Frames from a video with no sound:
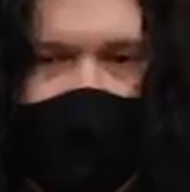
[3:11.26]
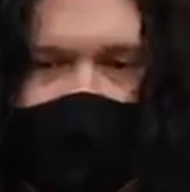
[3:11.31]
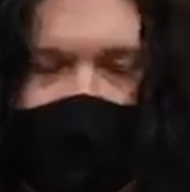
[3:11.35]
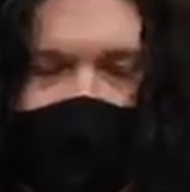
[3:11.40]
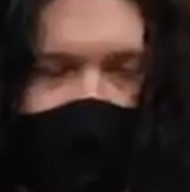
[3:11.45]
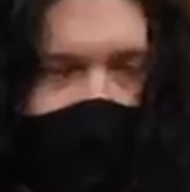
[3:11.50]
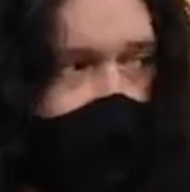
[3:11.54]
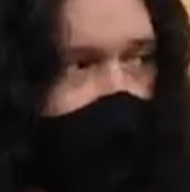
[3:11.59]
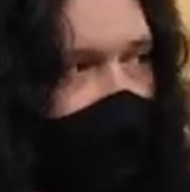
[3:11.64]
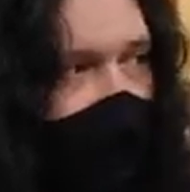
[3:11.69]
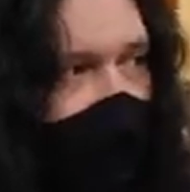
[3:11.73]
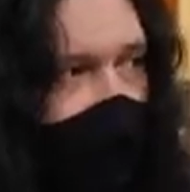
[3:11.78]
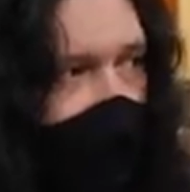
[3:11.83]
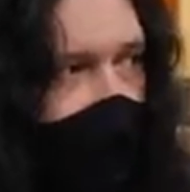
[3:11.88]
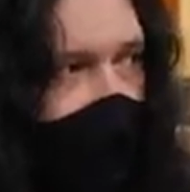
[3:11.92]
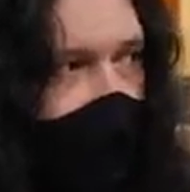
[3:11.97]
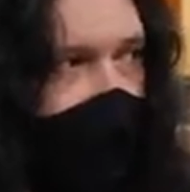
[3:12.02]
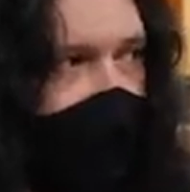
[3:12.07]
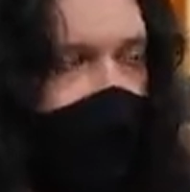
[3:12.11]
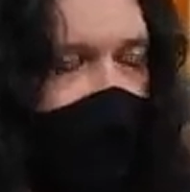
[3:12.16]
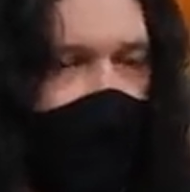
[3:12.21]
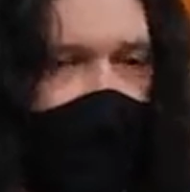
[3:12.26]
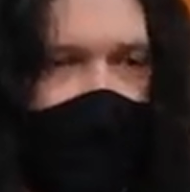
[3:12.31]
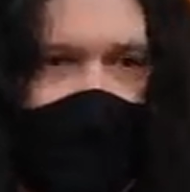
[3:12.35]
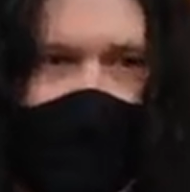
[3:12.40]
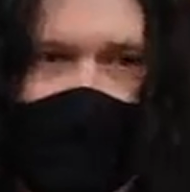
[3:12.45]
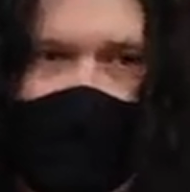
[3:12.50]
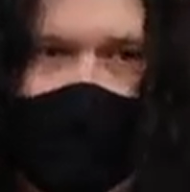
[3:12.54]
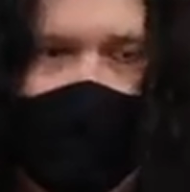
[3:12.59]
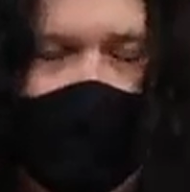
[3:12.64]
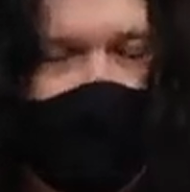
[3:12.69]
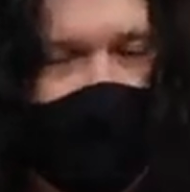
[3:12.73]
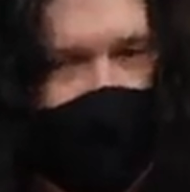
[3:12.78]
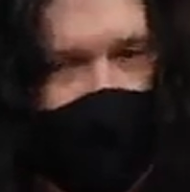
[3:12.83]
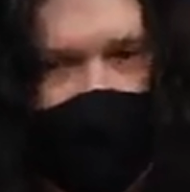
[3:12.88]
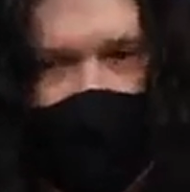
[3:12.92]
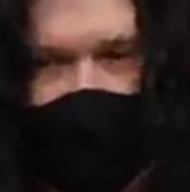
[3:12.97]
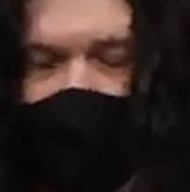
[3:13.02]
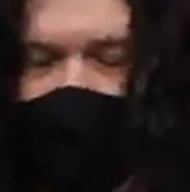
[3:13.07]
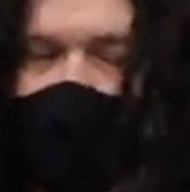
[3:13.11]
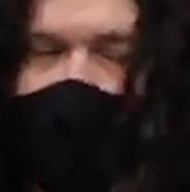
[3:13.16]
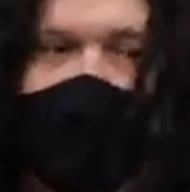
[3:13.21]
these guitars played by some
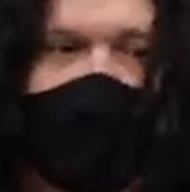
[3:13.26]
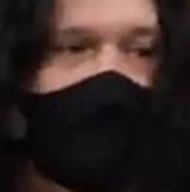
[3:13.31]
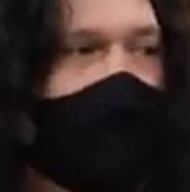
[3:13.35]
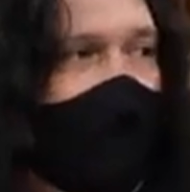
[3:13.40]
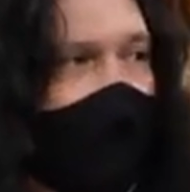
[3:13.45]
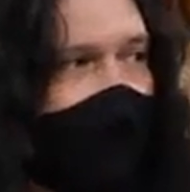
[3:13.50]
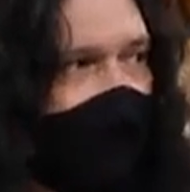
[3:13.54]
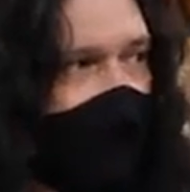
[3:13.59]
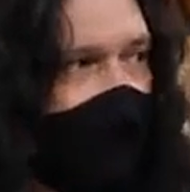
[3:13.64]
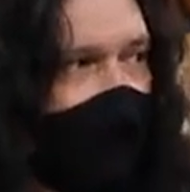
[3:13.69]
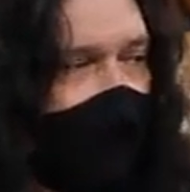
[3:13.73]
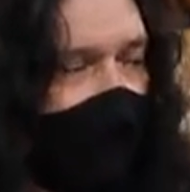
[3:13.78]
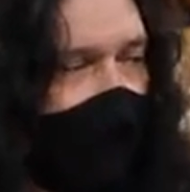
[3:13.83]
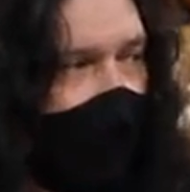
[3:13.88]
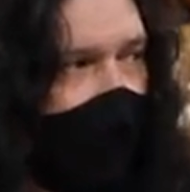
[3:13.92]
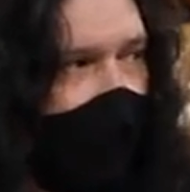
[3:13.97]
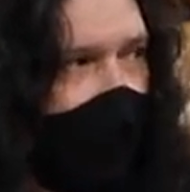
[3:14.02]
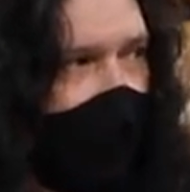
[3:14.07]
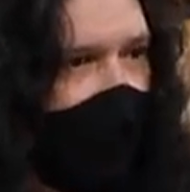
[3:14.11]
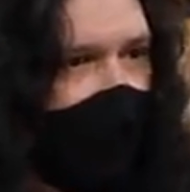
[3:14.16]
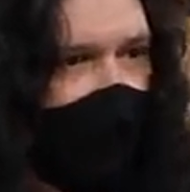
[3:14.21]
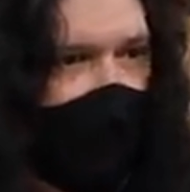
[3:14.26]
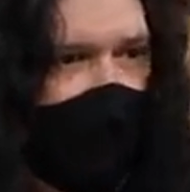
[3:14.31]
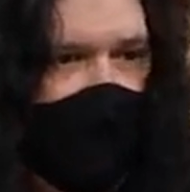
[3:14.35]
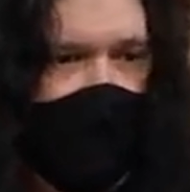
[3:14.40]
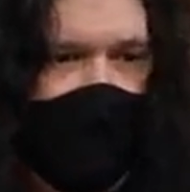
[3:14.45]
of the best players on the planet.